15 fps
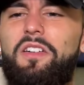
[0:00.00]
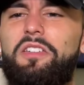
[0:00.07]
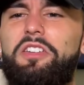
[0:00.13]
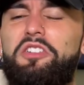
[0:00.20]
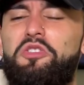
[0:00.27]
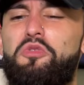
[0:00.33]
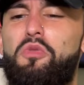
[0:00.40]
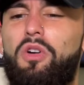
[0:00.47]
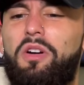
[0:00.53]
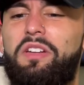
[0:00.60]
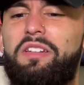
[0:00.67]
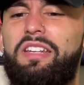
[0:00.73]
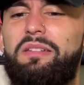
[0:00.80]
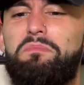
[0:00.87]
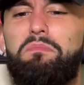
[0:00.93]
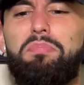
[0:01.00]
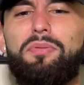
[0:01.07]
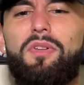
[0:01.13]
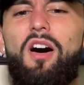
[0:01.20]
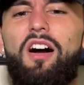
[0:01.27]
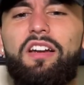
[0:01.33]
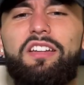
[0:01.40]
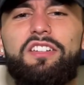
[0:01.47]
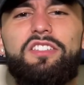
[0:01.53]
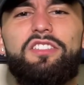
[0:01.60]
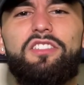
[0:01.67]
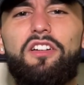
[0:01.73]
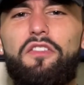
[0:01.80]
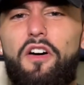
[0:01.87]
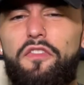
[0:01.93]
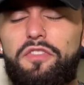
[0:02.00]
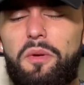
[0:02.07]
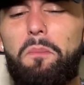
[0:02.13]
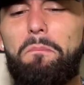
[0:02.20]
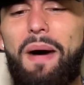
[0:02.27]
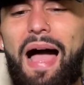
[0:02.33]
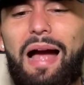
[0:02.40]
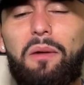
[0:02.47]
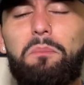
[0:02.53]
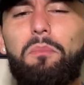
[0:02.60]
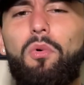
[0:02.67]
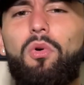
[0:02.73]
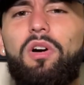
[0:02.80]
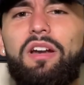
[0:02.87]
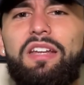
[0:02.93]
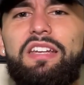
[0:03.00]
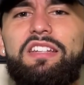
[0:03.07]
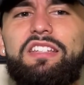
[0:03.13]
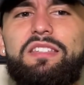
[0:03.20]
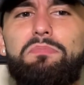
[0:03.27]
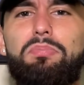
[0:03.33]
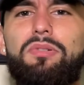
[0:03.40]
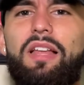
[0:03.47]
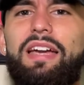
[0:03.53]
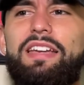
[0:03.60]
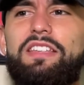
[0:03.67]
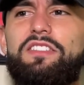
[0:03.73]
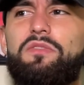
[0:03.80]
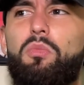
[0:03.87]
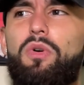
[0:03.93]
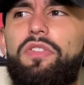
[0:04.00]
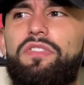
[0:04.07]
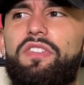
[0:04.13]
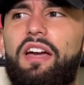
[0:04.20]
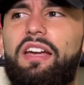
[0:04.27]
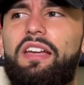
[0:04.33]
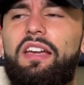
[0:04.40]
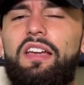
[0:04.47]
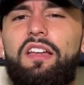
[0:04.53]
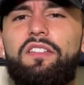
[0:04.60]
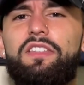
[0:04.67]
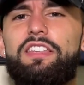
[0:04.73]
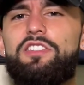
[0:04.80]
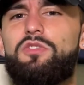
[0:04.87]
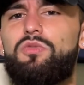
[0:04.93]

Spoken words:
you or block your stuff off the backboard. He just plays with like this